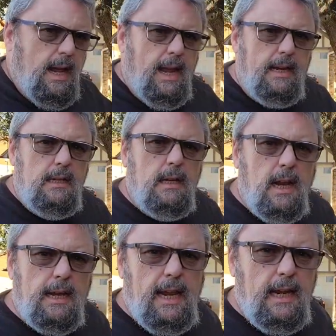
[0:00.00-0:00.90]
And
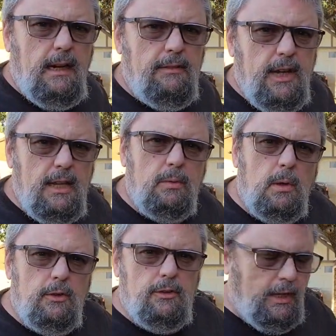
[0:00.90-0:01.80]
again, if you guys
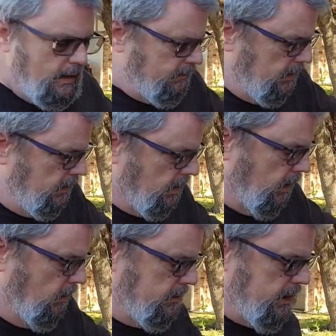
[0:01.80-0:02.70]
want to save it, you can
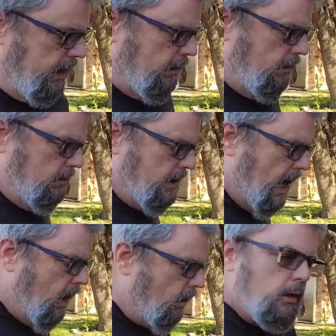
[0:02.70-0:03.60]
always take a
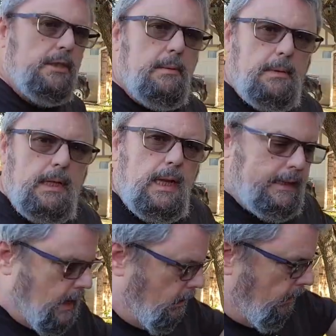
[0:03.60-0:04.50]
towel or something like
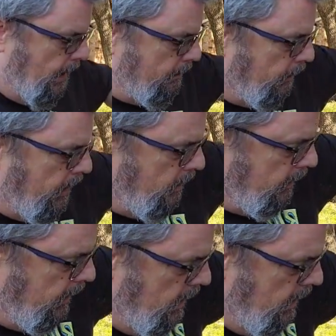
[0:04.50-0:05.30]
that, wrap around it.